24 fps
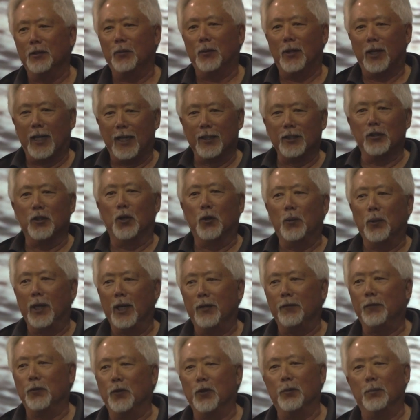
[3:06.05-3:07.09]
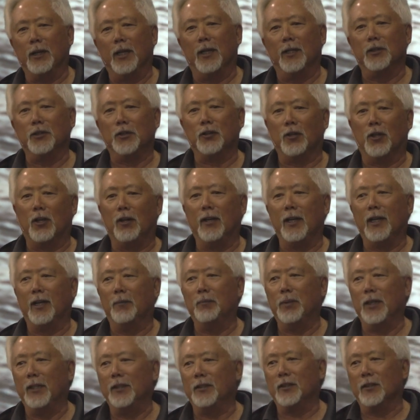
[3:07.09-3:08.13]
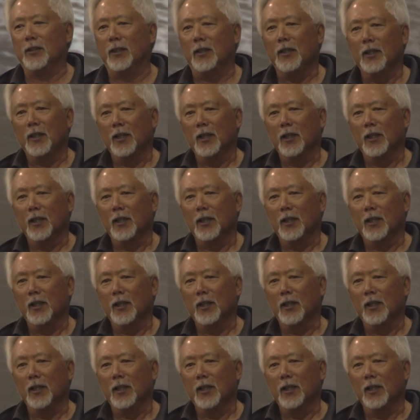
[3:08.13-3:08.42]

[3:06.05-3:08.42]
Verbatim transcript: well, I'd go wait for him at a straw hat pizza.